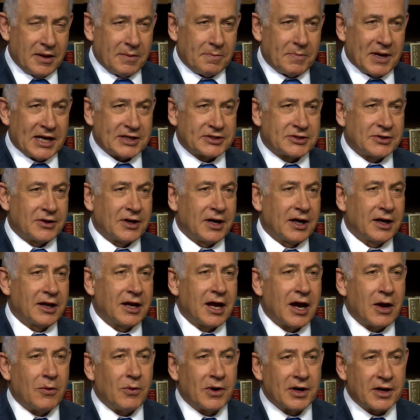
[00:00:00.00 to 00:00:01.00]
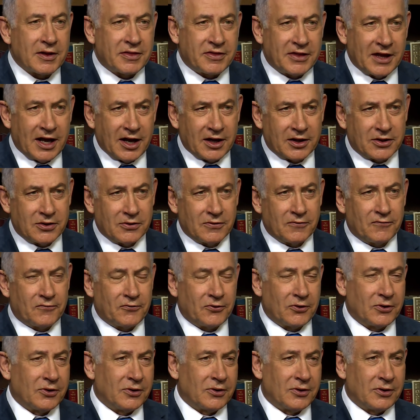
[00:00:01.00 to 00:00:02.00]
Pastor Hagee, I want to thank you
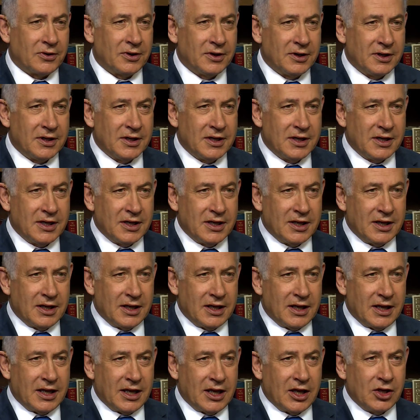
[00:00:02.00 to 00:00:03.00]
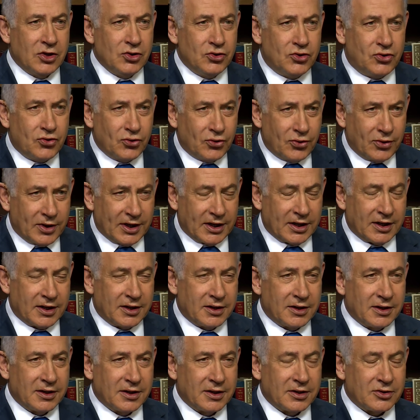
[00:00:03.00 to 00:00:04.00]
for your enduring,
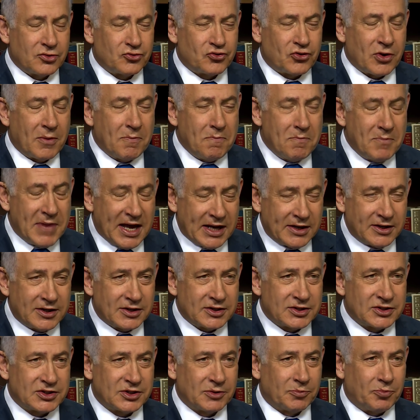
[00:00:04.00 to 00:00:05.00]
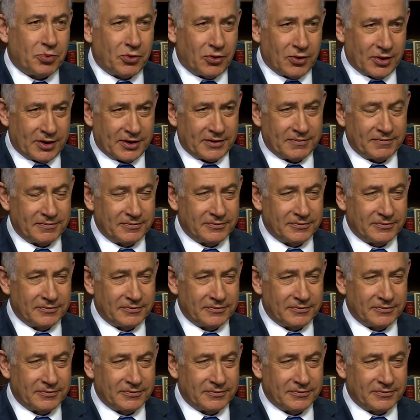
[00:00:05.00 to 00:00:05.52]
tremendous support.